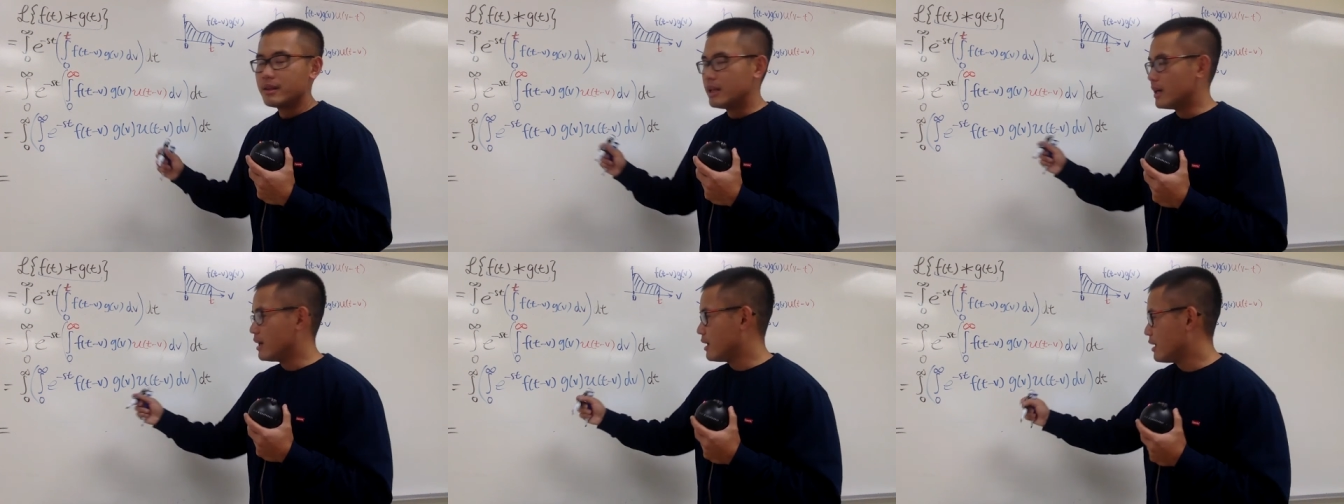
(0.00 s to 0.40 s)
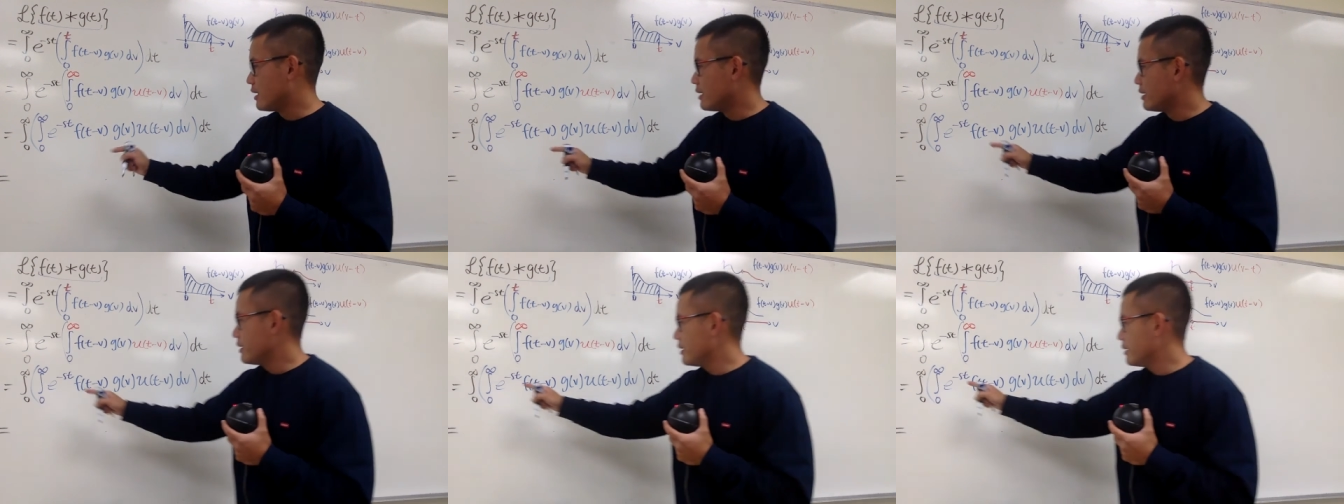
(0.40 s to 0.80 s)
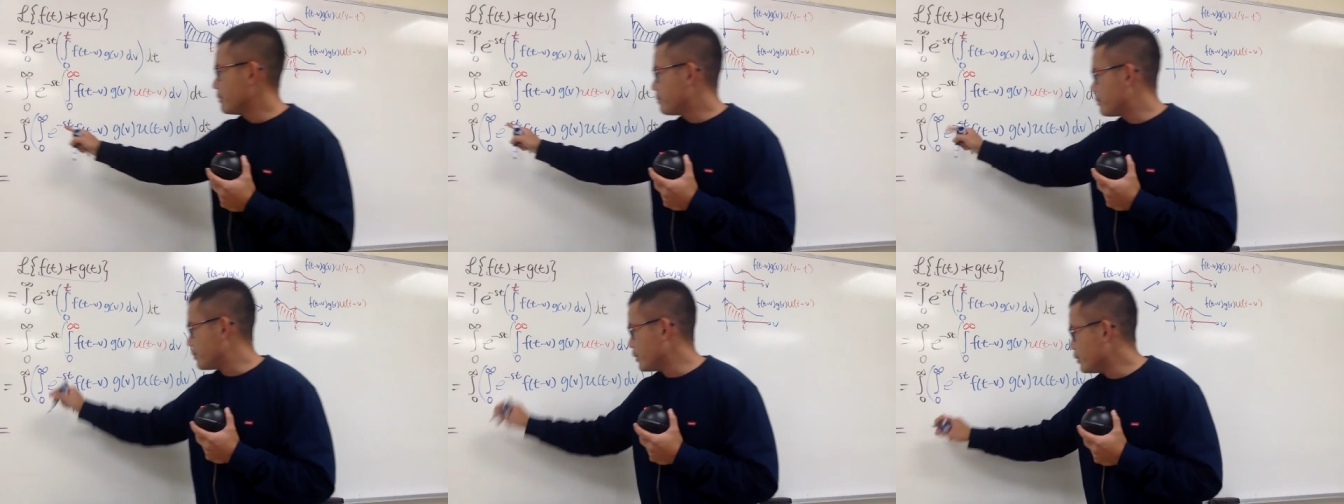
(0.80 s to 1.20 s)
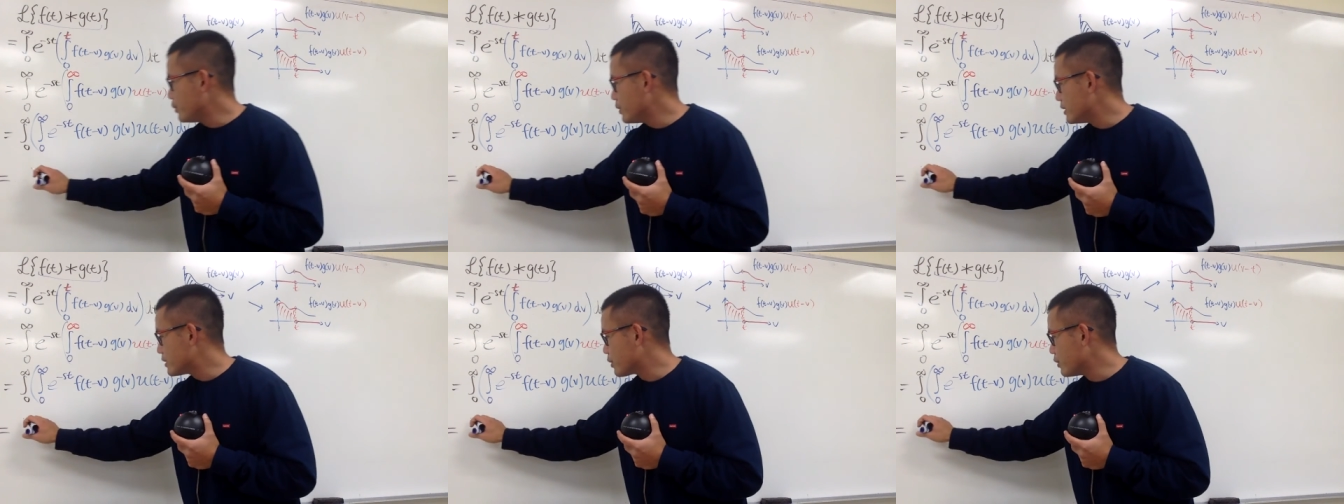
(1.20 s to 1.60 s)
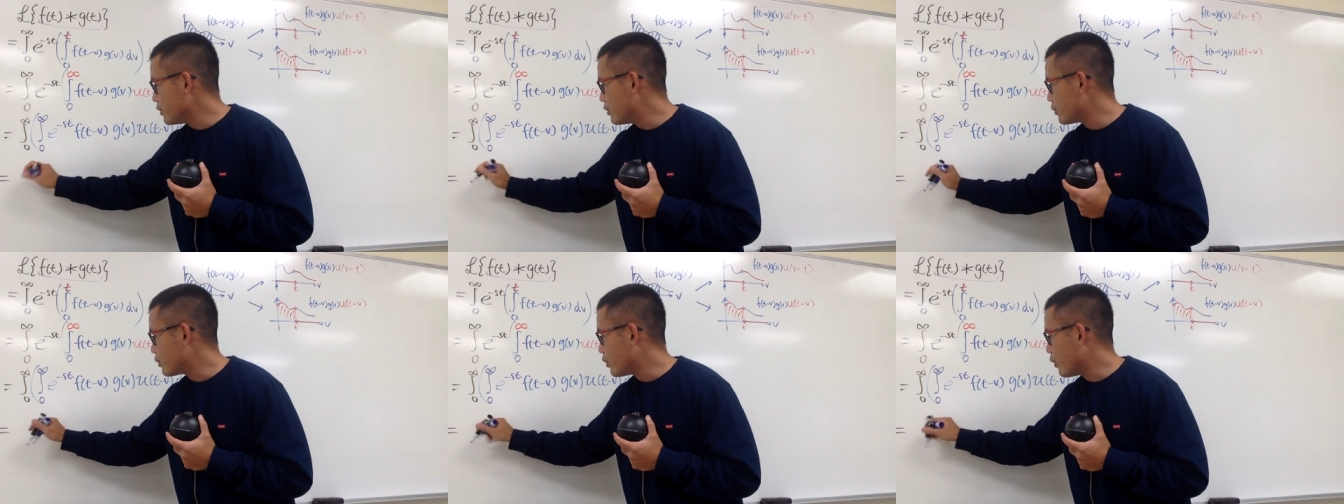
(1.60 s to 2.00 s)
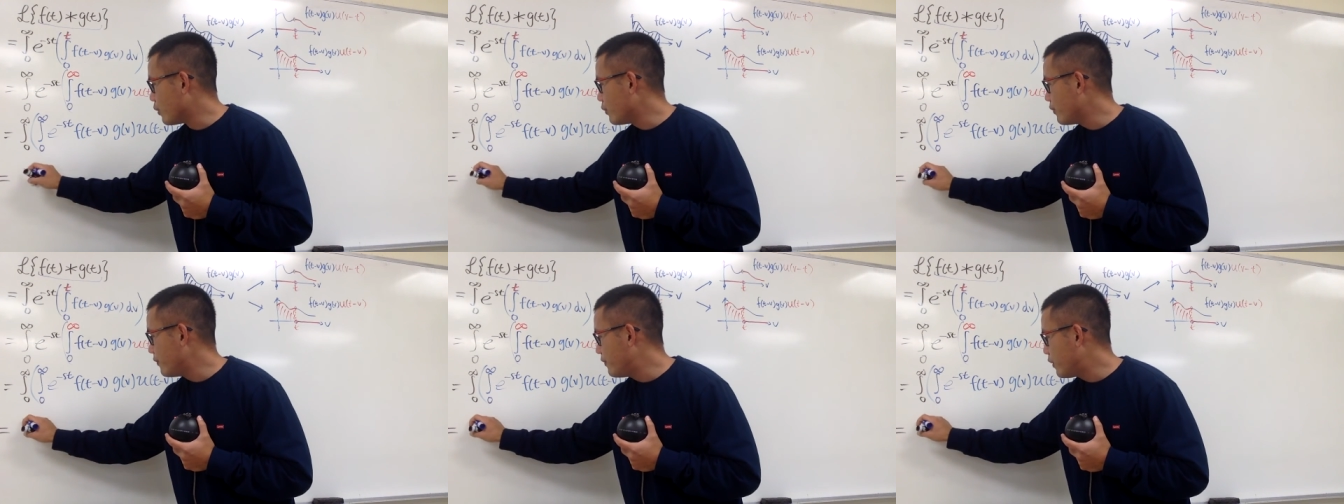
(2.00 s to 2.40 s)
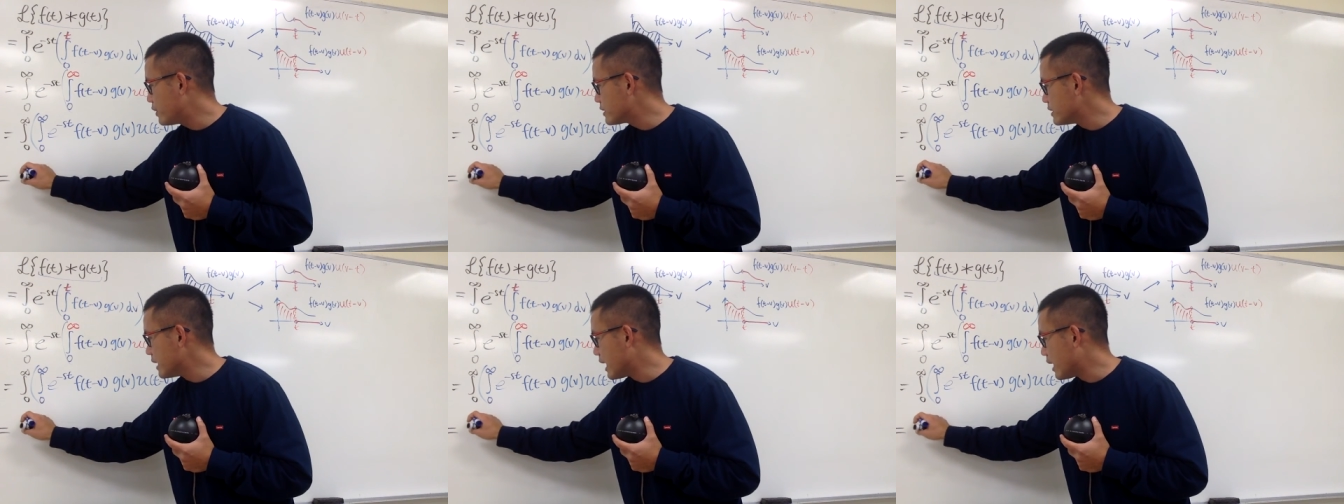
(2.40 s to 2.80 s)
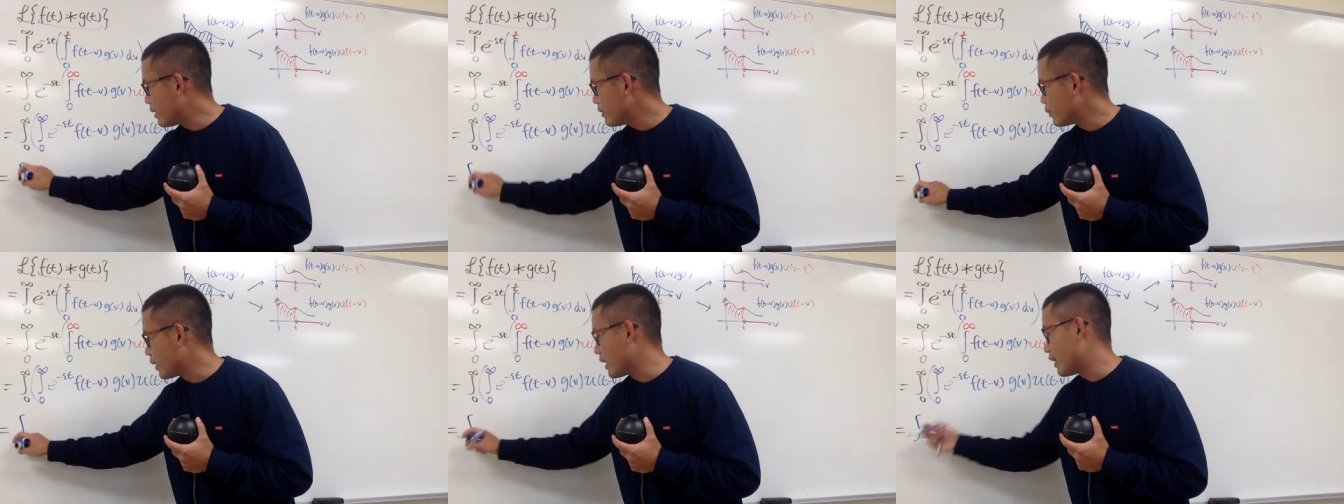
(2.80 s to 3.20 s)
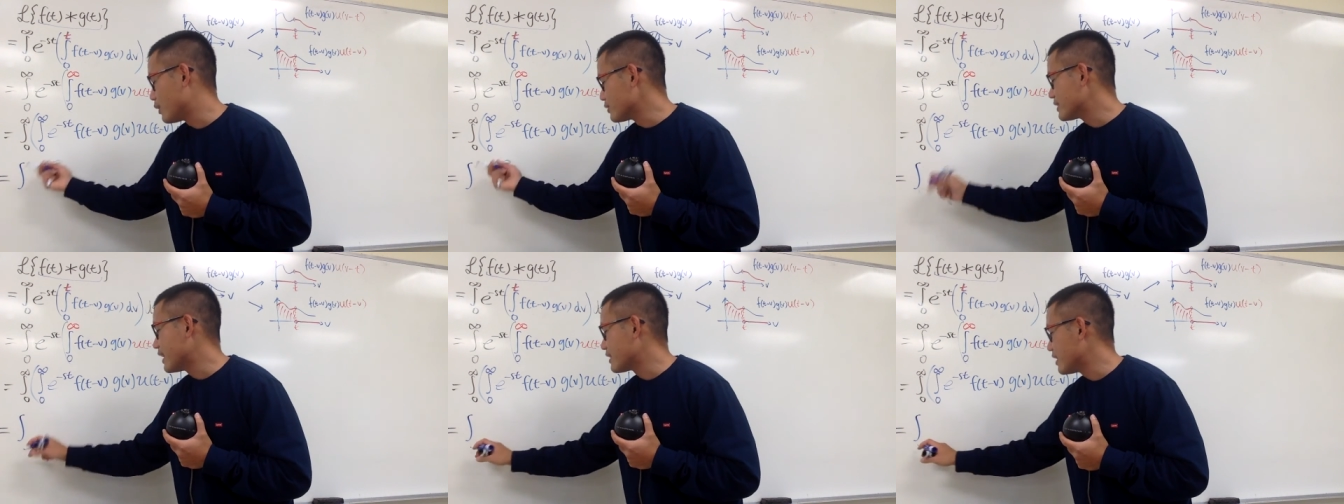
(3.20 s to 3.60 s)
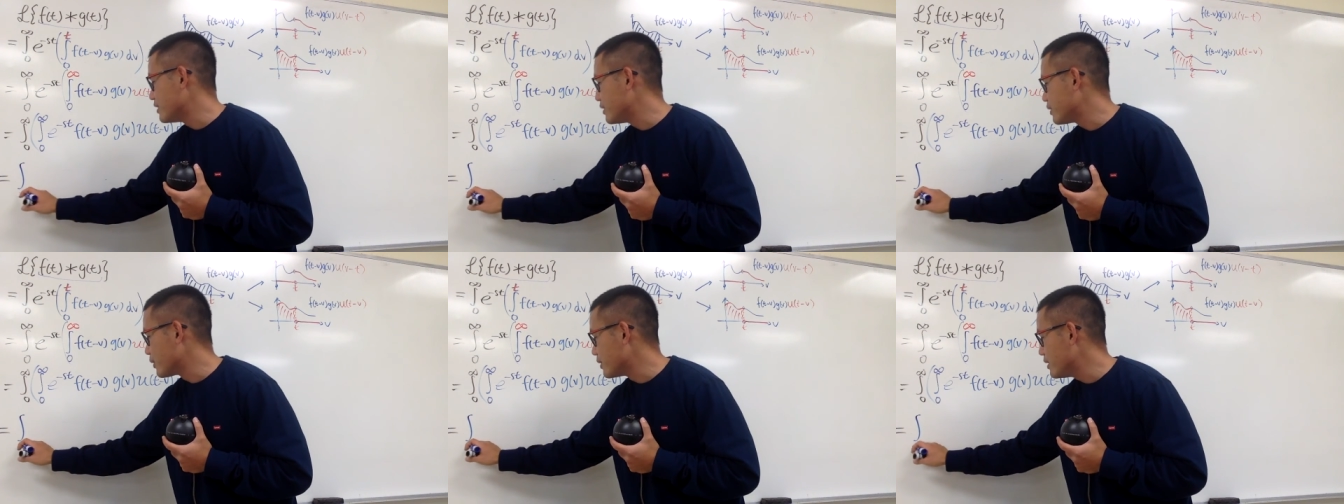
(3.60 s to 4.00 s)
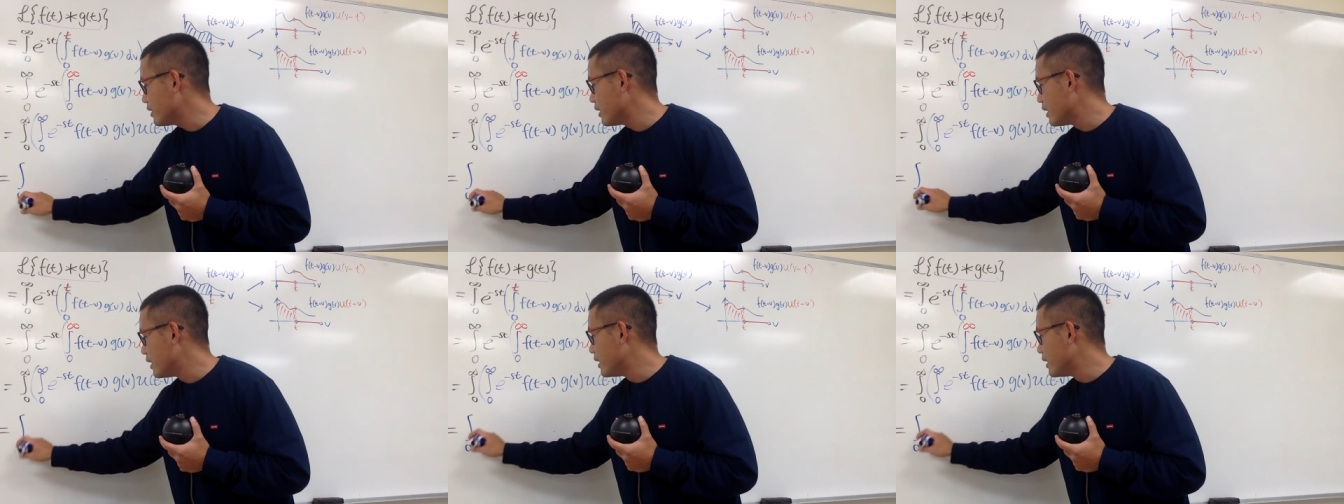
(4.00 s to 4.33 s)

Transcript: The blue is going to go first now, well, outside technically,